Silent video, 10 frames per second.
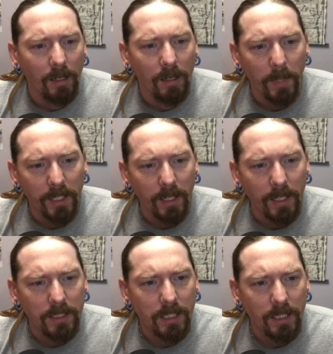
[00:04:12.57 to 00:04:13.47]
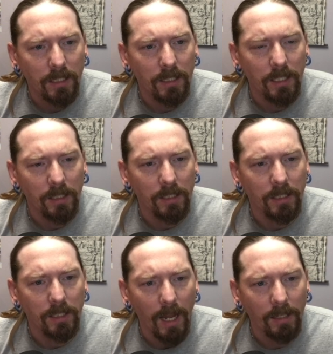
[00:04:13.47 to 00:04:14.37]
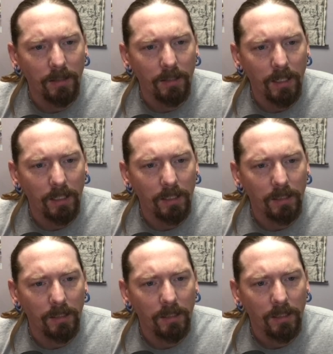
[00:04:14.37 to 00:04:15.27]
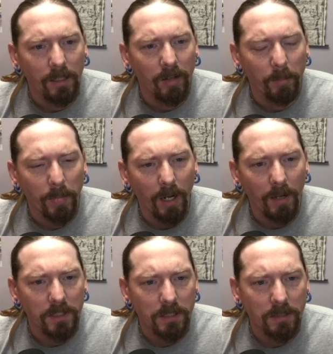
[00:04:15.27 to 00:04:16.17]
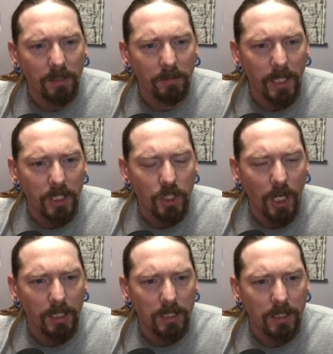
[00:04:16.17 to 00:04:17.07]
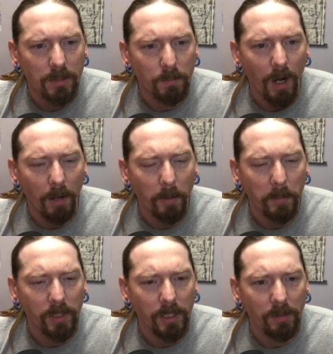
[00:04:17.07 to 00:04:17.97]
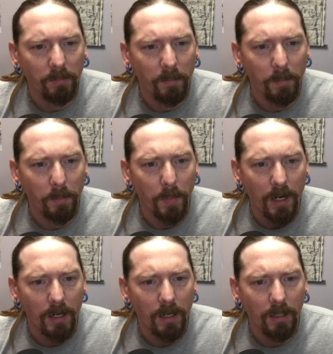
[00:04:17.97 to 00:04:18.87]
my knight's here, he could attack the knight, but obviously my check is probably better.